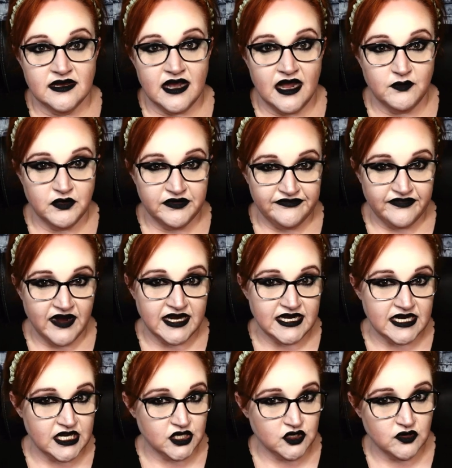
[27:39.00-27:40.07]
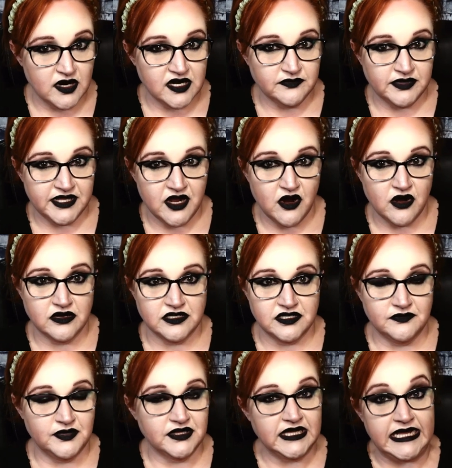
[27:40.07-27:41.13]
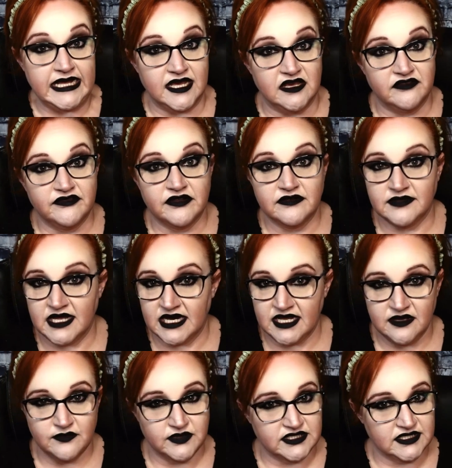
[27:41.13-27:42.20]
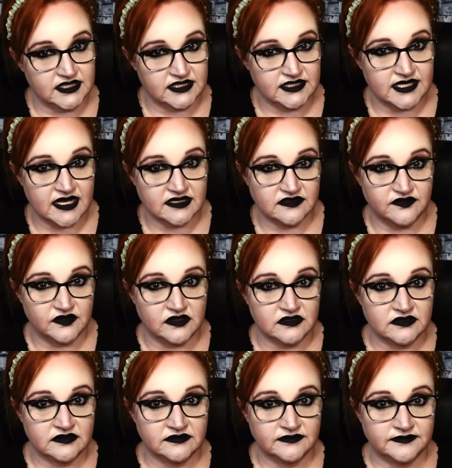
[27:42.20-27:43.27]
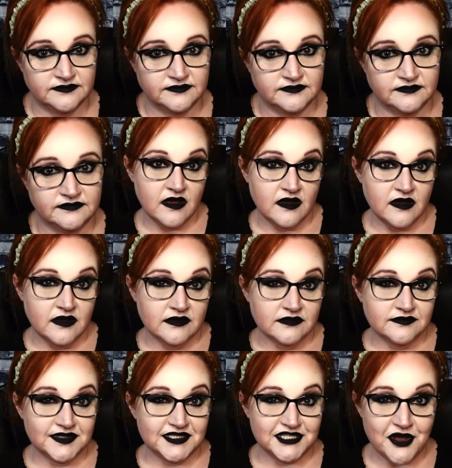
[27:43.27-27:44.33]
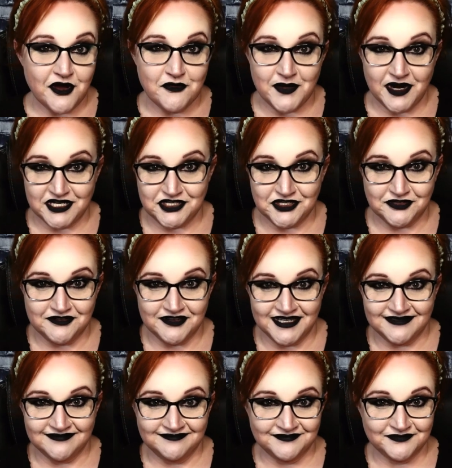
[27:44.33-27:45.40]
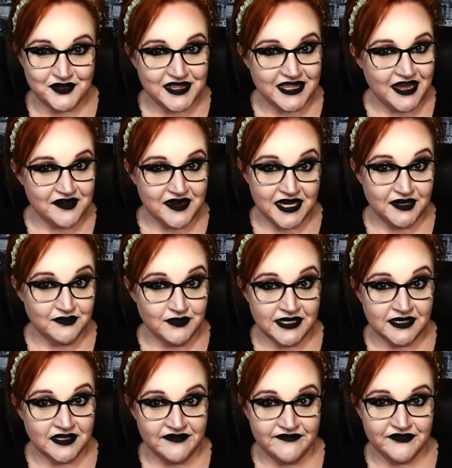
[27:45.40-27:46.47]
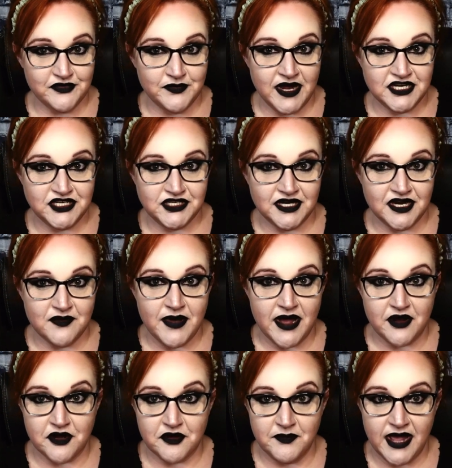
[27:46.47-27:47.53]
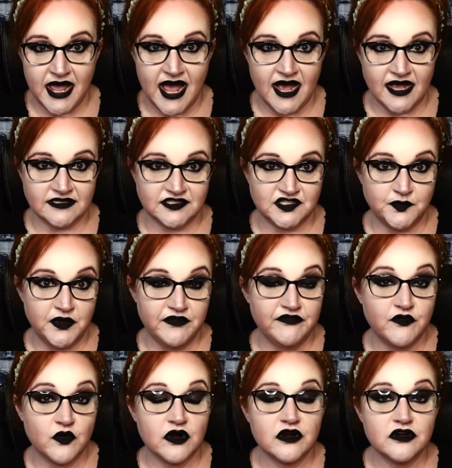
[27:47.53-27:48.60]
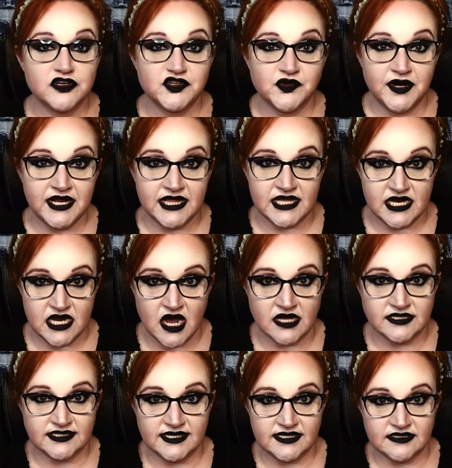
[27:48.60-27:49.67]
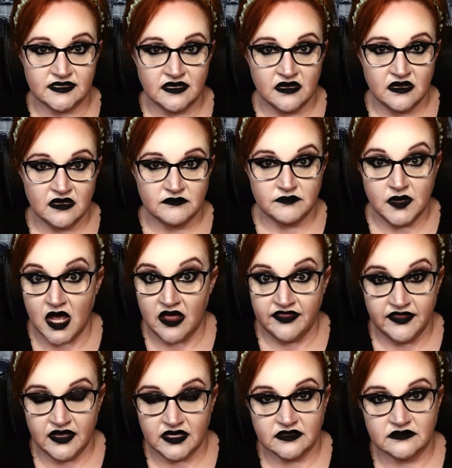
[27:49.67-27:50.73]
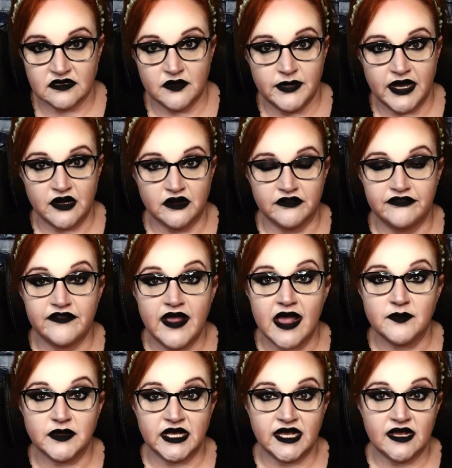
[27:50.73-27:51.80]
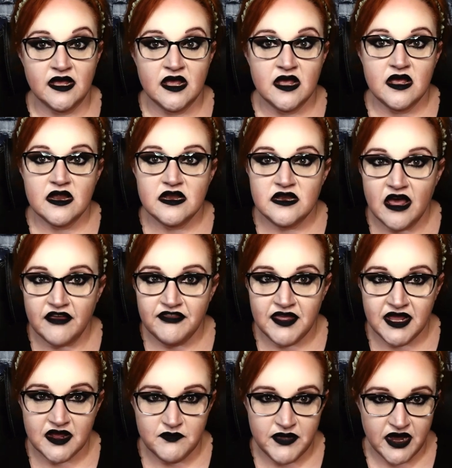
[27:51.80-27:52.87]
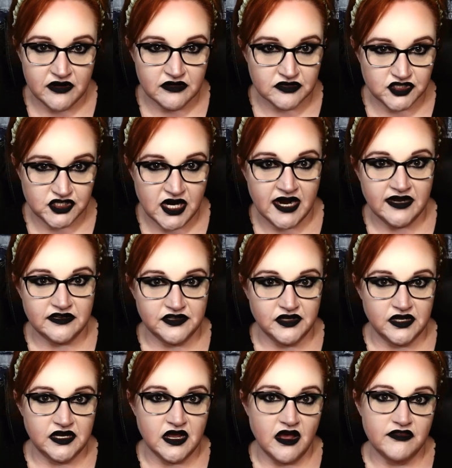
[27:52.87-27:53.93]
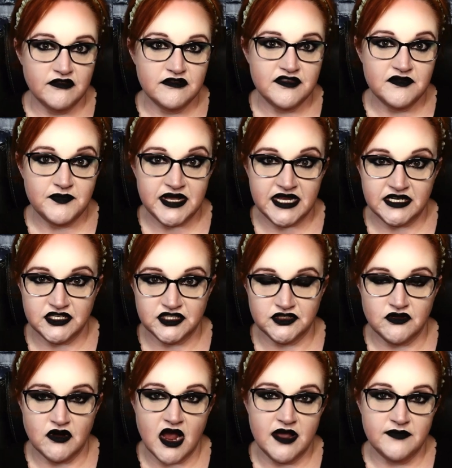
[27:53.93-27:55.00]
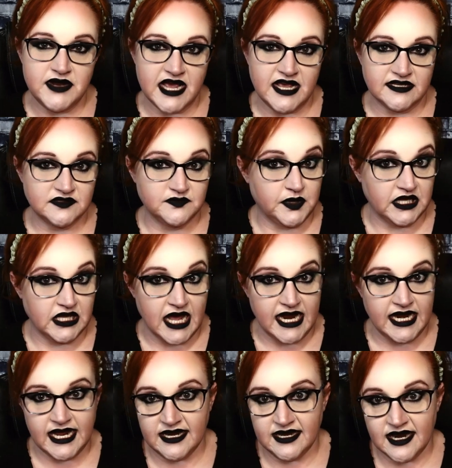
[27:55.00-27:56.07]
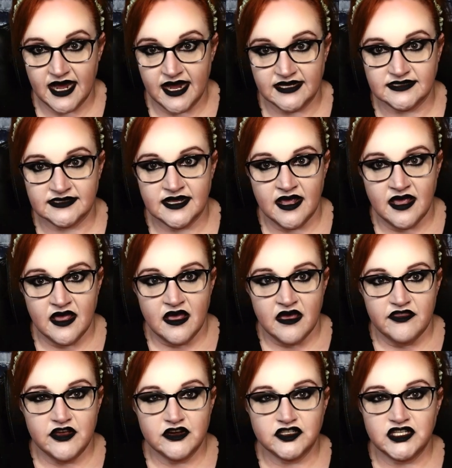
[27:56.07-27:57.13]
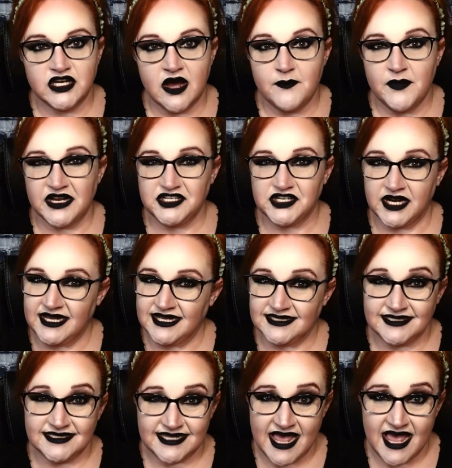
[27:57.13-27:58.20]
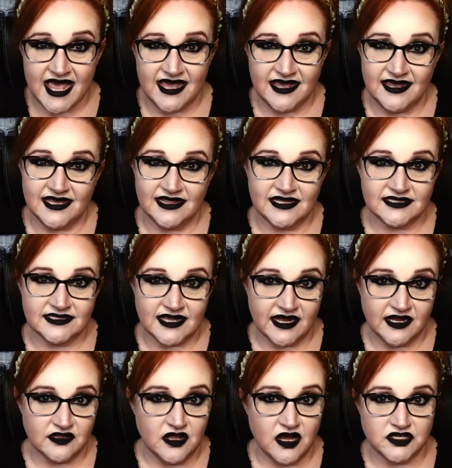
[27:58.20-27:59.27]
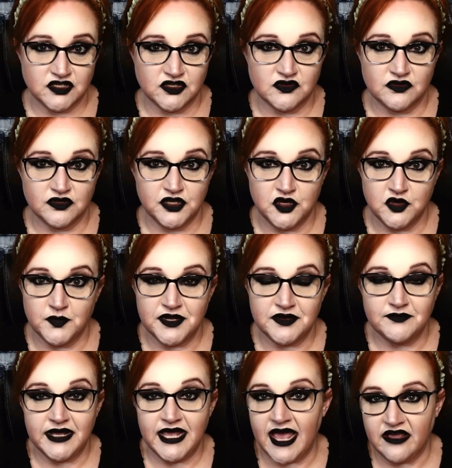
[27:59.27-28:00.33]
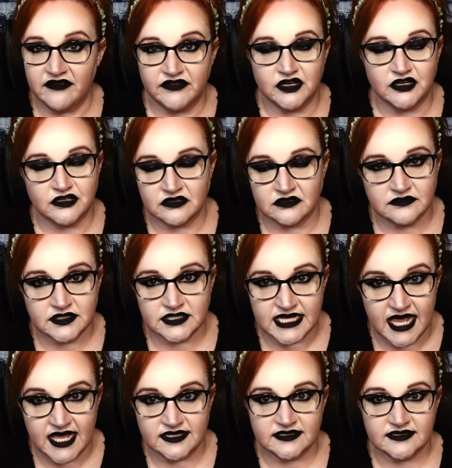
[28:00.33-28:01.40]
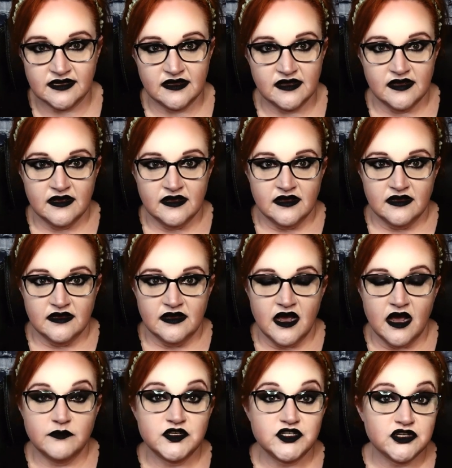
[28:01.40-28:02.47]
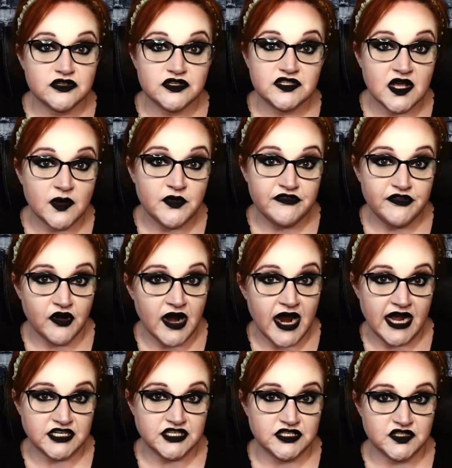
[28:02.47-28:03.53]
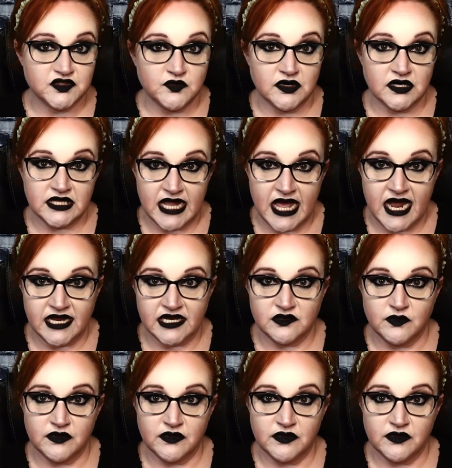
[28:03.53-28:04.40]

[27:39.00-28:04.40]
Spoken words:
I would find it incredibly hard to believe that he was successful. So, my children, without any real information about her past before her joining the Nazis, nothing about her family, nothing about her childhood other than being described as polite and nice, there's not much I can say in the psychological human behavior sense. I'm sure some of her actions were aligned